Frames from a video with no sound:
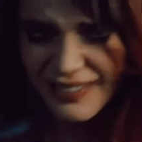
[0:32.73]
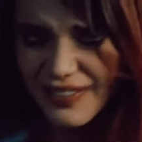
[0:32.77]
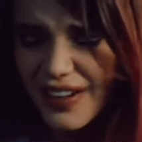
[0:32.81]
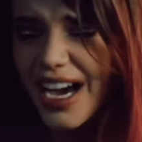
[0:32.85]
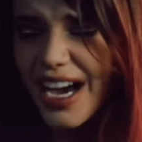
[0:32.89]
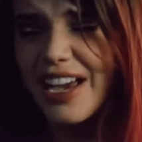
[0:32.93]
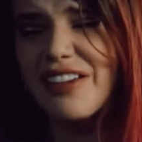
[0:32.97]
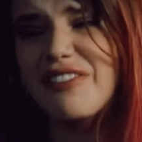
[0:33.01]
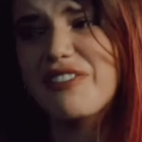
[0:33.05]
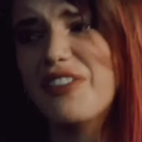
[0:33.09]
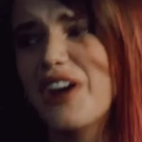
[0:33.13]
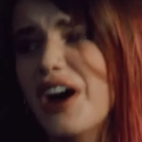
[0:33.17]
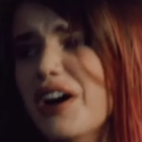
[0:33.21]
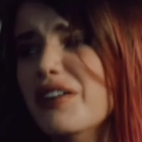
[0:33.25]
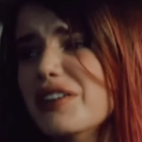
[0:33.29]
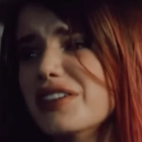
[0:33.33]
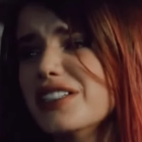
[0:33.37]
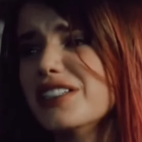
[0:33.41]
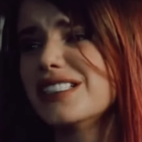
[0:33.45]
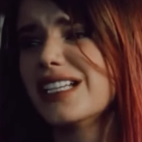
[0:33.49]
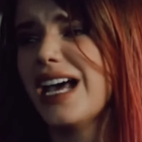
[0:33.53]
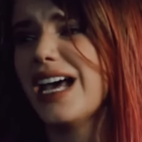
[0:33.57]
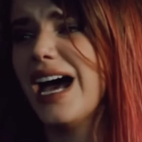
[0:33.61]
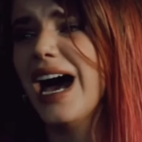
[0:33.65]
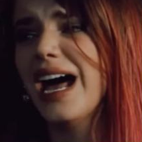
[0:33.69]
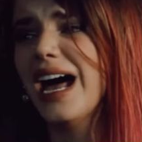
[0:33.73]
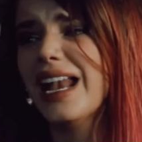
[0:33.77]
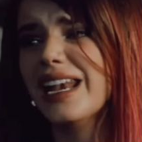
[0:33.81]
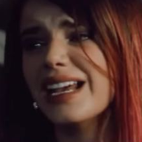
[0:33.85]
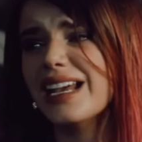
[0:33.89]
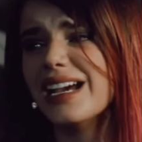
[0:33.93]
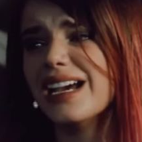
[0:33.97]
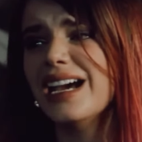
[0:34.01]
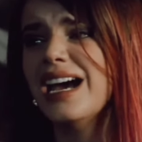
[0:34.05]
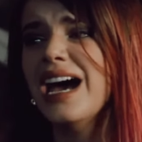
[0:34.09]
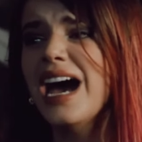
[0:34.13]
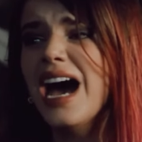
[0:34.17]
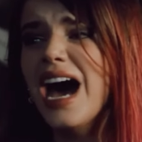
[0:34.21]
movies and really
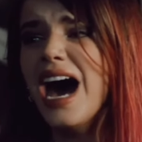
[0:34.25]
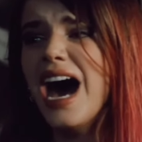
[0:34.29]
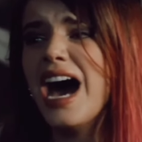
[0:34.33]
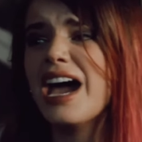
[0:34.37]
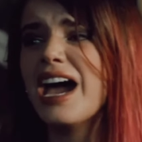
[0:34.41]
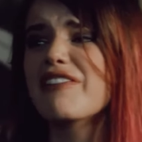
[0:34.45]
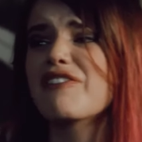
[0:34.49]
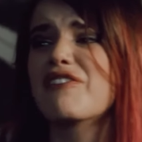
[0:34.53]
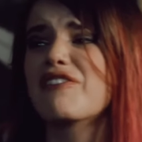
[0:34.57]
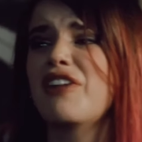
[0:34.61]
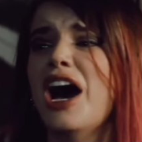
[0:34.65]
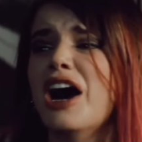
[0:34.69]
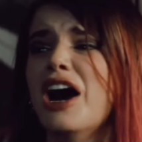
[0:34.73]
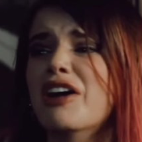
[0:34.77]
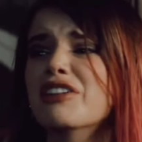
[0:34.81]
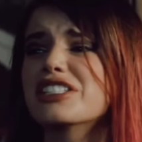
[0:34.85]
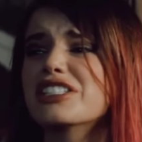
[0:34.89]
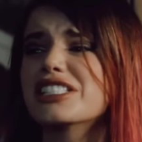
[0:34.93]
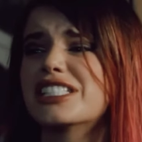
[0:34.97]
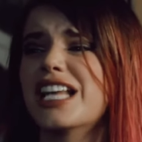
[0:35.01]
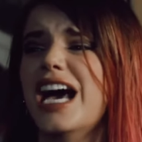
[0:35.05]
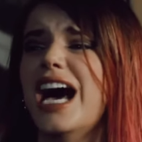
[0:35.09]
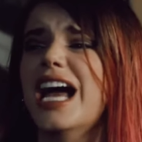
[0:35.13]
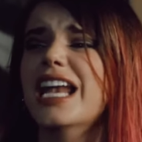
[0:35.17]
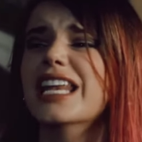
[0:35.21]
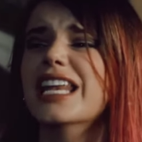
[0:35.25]
tried to articulate to